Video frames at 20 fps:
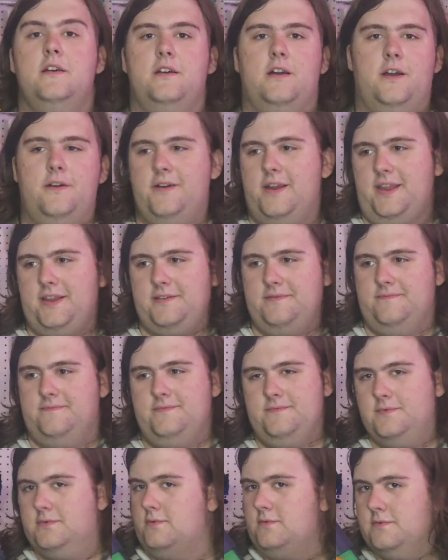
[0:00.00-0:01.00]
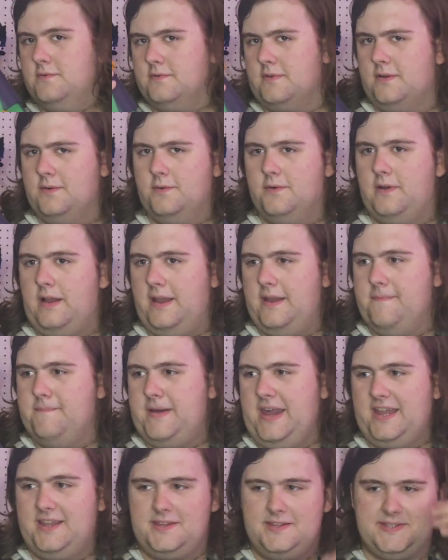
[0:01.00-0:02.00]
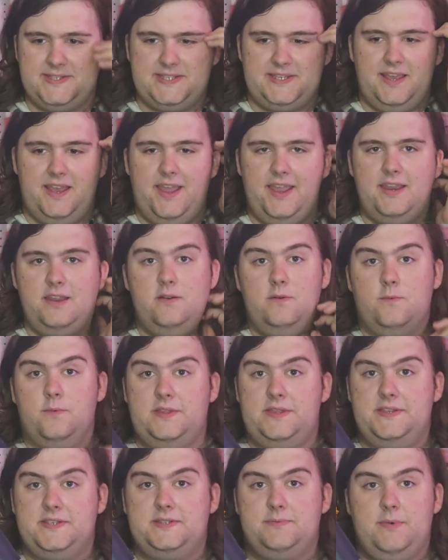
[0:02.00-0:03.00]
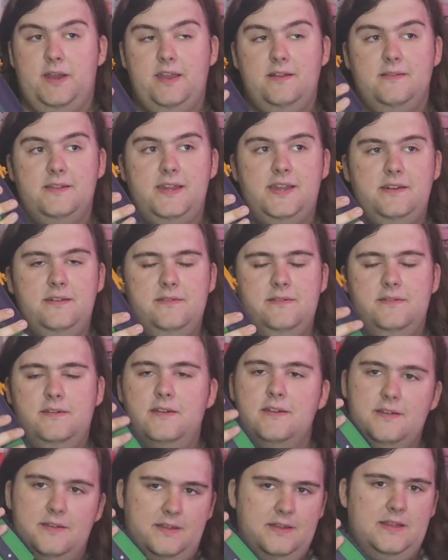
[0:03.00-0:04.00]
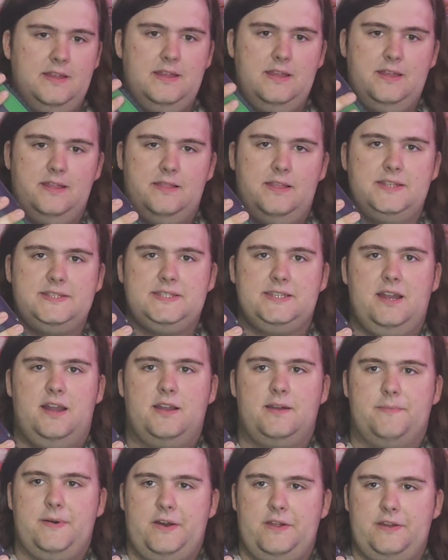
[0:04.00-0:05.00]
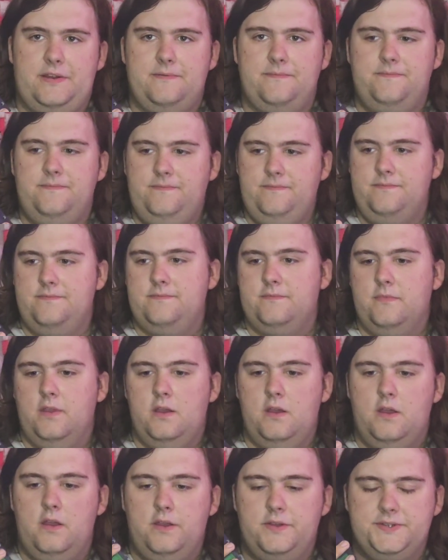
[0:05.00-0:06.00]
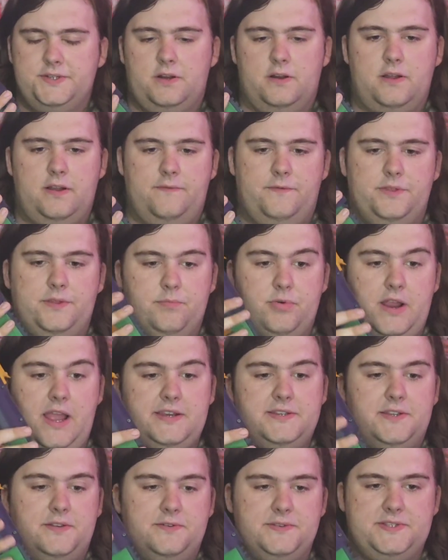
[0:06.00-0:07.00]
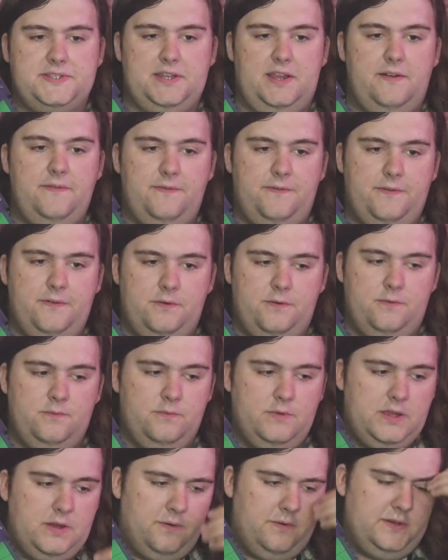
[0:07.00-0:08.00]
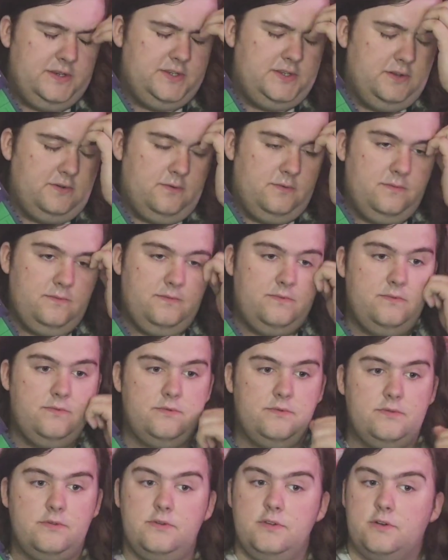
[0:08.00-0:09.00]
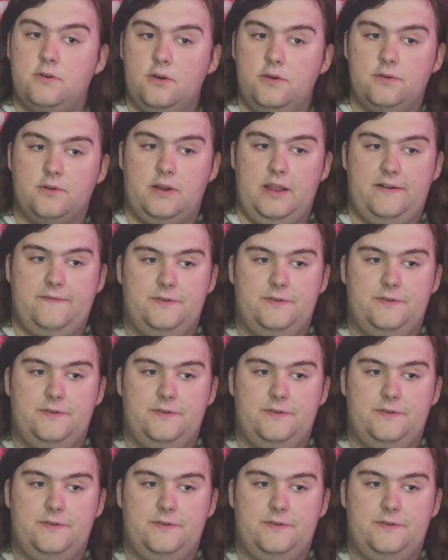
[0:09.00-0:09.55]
Alright, I am back inside with the Smiley. Let's talk about it. Starting off with the practical stuff, we go into the chronograph